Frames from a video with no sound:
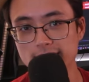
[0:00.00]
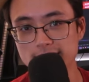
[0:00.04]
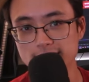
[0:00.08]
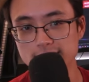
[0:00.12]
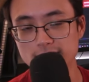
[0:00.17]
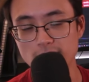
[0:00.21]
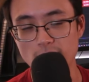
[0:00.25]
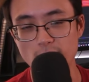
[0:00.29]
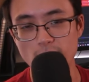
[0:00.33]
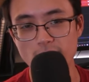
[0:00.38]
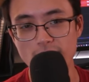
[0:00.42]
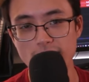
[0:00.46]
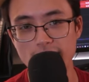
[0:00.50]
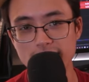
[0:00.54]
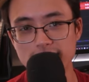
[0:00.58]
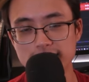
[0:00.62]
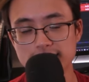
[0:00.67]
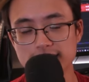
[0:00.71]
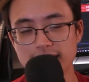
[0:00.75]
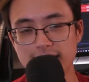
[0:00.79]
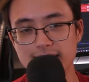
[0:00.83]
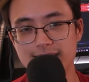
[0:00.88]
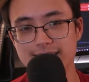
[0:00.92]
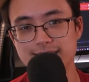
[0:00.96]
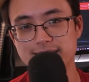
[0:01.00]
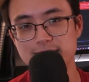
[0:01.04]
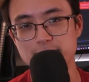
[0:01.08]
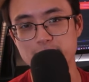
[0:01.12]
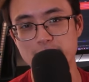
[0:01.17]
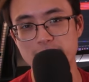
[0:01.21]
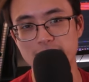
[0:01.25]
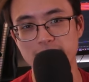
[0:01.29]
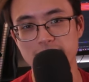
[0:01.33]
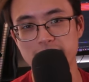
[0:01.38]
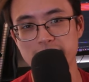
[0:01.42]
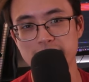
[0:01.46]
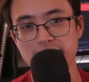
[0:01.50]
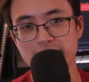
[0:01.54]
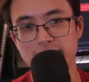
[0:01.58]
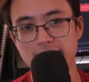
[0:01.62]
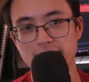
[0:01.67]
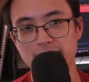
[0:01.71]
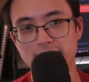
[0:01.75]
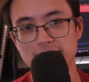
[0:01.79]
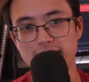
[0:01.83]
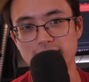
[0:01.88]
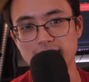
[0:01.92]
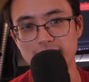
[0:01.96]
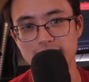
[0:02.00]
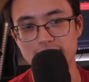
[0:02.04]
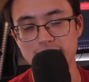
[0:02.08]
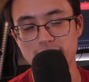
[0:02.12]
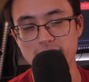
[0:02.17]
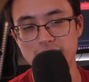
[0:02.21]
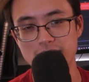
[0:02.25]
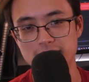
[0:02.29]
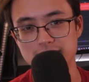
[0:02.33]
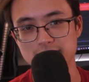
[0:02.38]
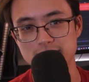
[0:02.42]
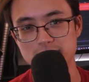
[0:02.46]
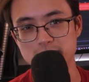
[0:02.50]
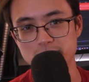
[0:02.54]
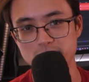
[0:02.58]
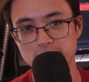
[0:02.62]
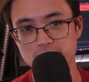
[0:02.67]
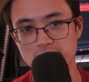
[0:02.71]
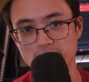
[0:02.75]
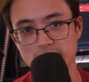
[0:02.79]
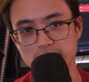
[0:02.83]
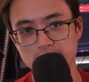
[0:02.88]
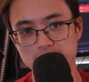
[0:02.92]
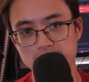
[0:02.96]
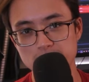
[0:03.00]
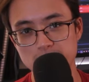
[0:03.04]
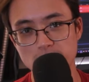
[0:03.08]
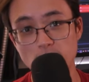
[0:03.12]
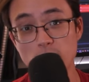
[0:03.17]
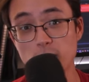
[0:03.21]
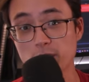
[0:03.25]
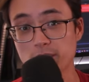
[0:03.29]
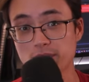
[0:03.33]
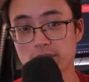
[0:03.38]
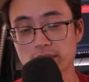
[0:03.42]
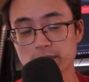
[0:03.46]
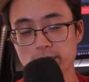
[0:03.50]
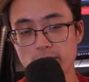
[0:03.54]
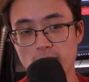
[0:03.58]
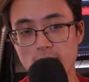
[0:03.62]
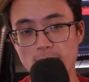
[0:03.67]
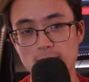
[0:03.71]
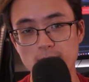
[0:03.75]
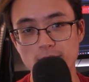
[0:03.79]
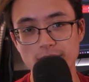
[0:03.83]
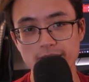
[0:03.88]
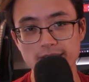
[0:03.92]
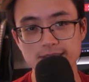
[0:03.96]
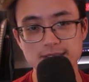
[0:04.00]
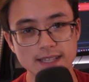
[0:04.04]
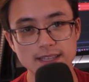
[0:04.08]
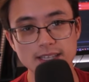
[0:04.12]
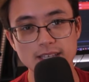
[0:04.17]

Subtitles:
So I decided to make the costumes from both properties.